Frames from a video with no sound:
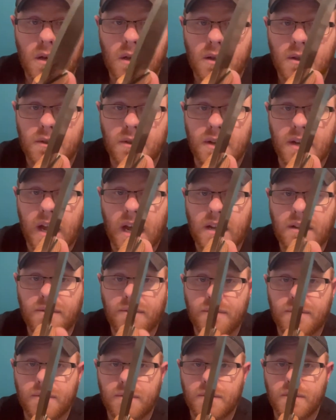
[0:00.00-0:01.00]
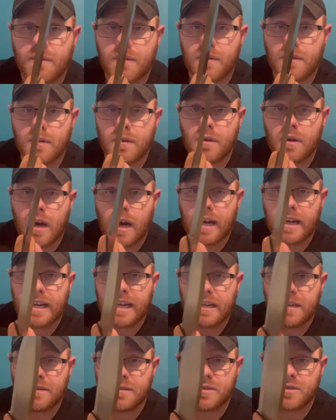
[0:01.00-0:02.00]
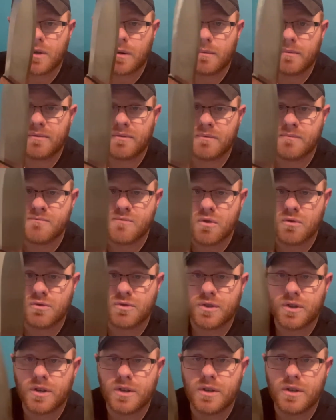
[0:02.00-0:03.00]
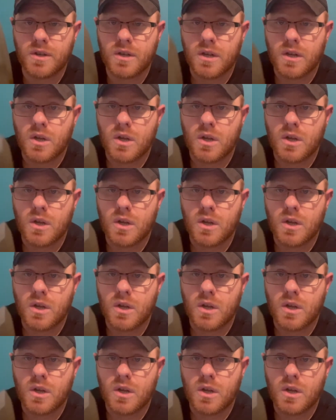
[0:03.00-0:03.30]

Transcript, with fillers: the knife. I stopped from rusting